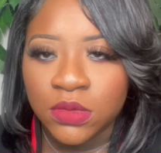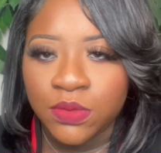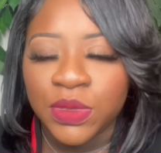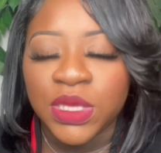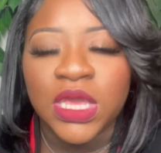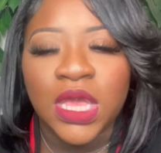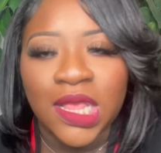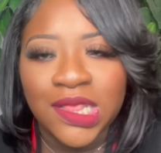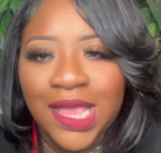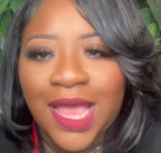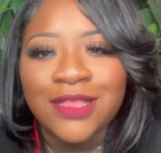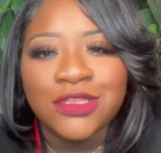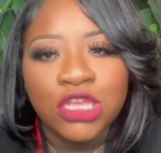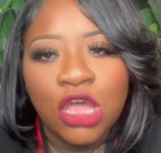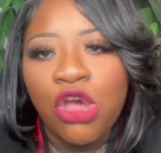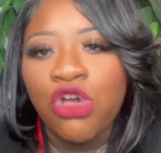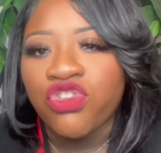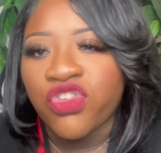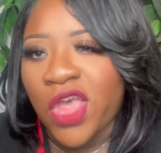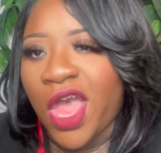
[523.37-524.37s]
Because I
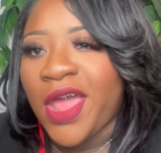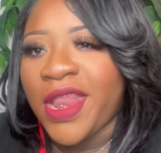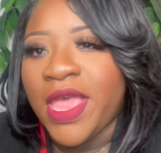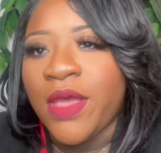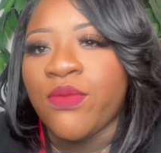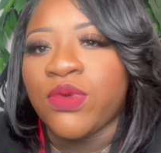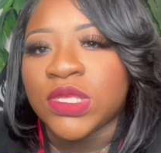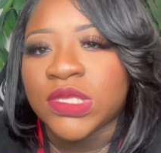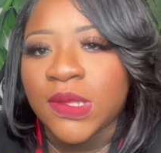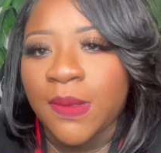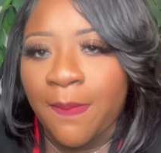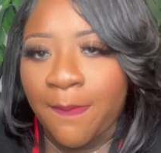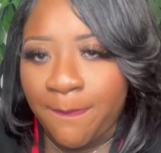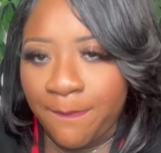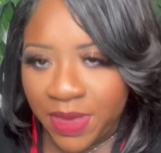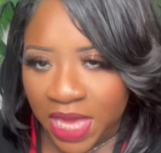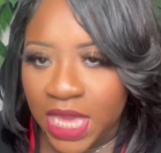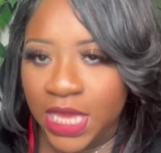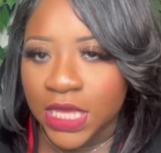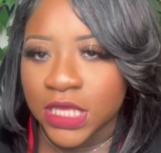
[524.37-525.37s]
told y'all they was
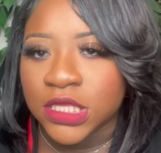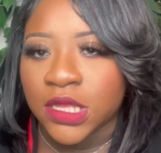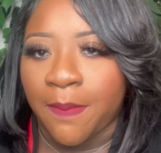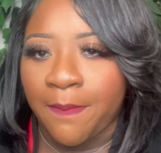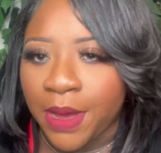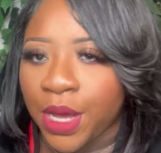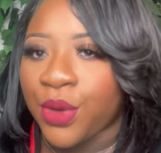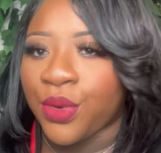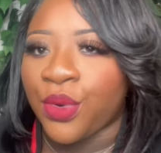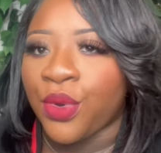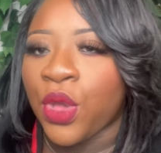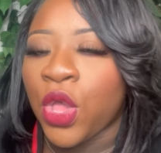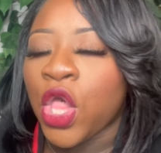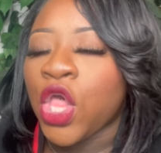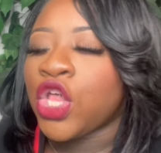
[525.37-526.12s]
big as a boat.